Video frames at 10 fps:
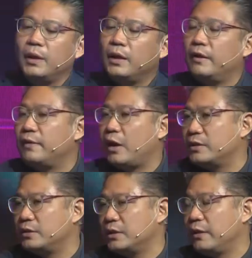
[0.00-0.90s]
If
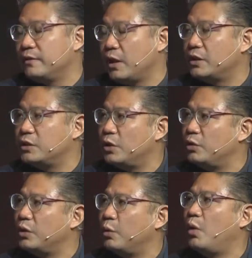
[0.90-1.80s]
not so,
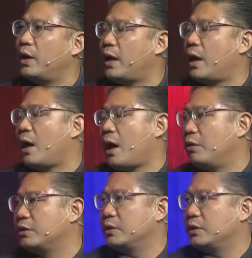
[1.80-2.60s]
what are